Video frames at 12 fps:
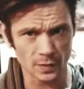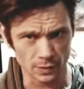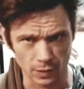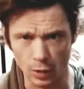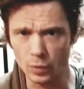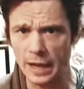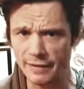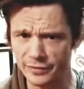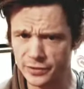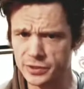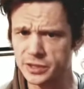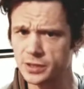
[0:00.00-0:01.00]
low
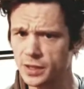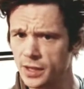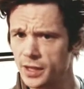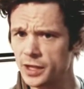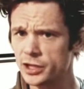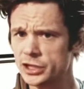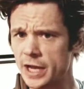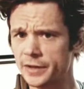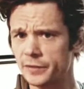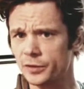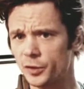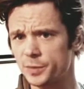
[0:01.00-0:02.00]
levels,
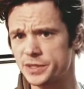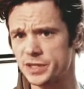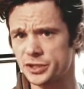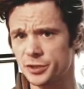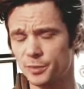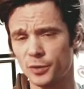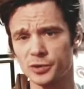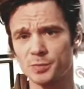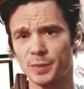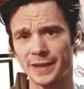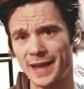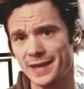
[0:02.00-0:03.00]
gentle little positional pulse,
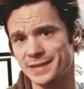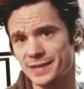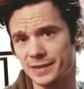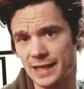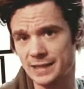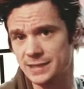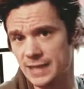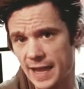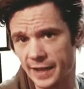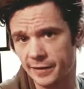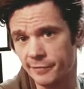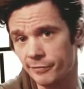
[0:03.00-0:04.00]
but again, that's
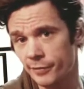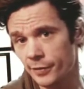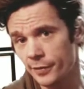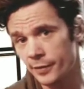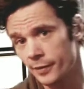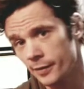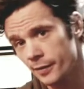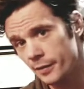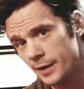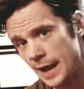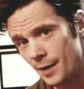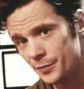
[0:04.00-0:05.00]
negative.
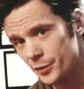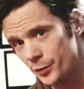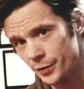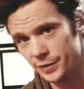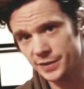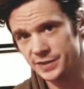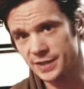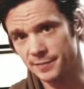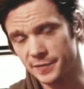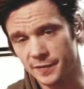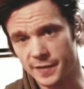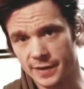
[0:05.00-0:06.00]
Now I'm turning into
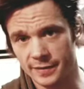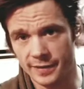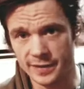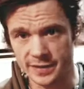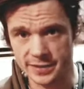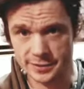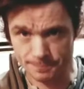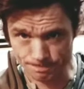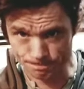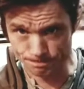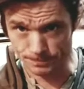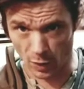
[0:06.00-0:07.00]
something that is
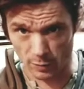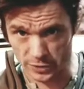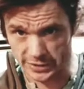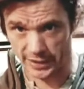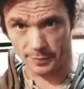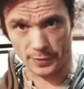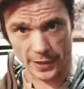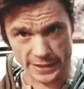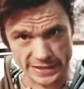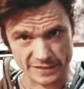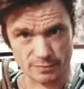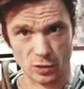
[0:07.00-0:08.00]
almost like a
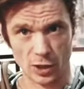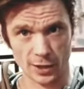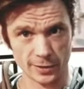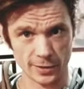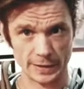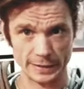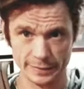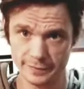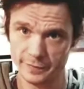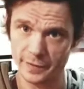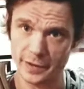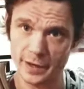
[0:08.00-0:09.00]
positive marker.
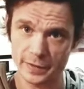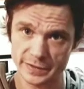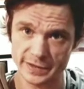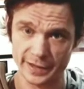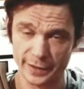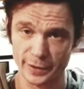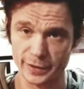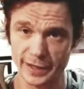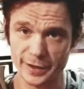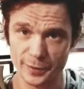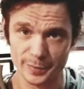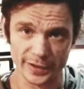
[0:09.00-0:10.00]
You know, it's like a
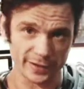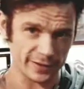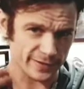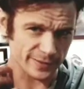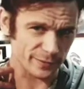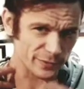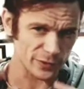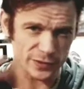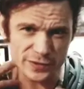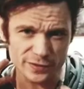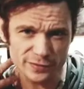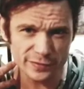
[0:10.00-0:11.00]
clicker, but it's
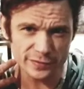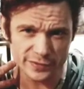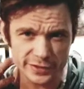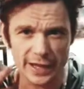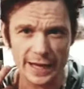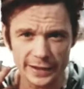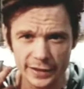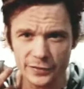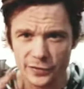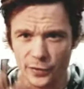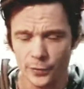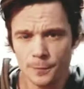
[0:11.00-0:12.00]
aversive slightly
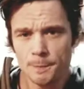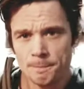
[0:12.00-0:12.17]
too.